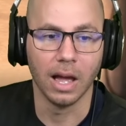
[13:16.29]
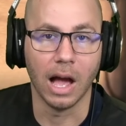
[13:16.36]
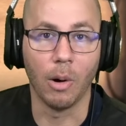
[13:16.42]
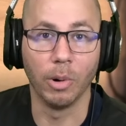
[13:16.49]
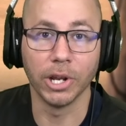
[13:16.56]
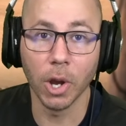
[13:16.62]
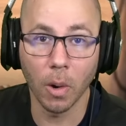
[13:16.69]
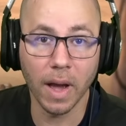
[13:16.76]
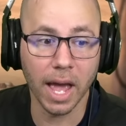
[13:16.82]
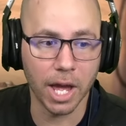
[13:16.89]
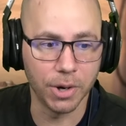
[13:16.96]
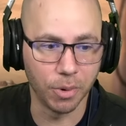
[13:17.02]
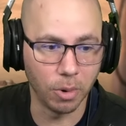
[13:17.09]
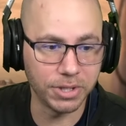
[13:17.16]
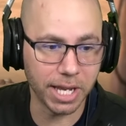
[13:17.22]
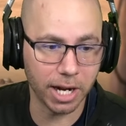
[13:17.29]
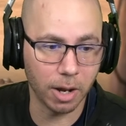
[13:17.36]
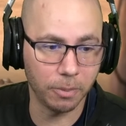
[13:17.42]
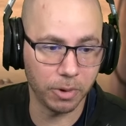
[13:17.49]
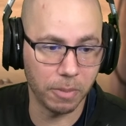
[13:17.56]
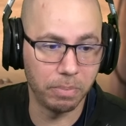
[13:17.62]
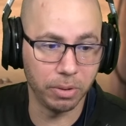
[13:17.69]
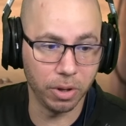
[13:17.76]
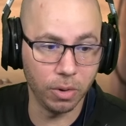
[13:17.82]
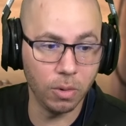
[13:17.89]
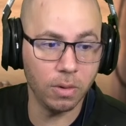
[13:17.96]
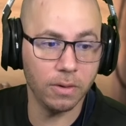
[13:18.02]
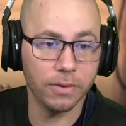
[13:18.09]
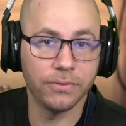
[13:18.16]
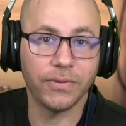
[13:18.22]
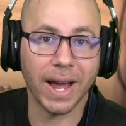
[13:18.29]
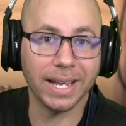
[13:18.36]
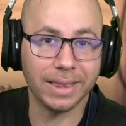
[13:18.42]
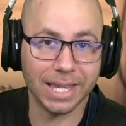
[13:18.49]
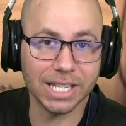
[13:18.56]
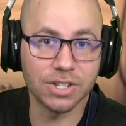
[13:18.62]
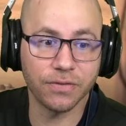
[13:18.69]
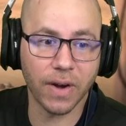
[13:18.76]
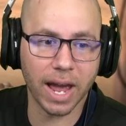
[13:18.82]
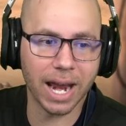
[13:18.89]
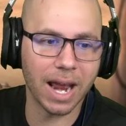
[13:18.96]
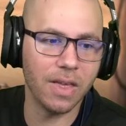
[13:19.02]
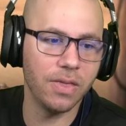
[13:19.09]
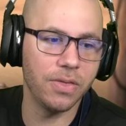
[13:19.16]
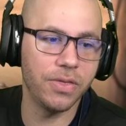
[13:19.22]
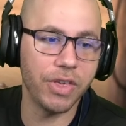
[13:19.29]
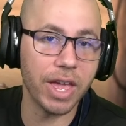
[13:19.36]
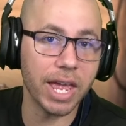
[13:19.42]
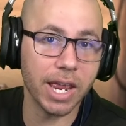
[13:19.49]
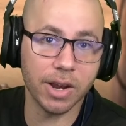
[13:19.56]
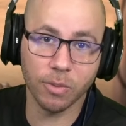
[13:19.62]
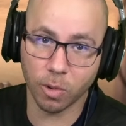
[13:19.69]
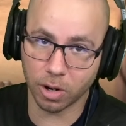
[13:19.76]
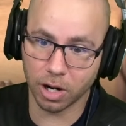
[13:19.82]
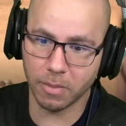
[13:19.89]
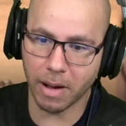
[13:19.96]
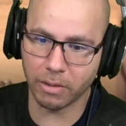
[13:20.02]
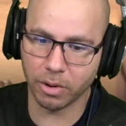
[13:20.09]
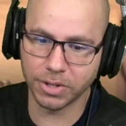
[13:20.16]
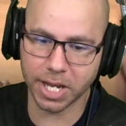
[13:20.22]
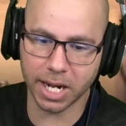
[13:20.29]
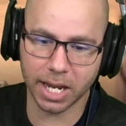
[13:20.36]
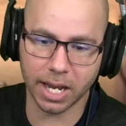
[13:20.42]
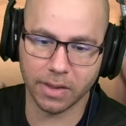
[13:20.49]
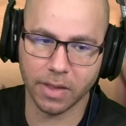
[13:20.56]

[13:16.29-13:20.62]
I would go ahead, rotate up with Blue, fight this fight, and then worry about rotating in.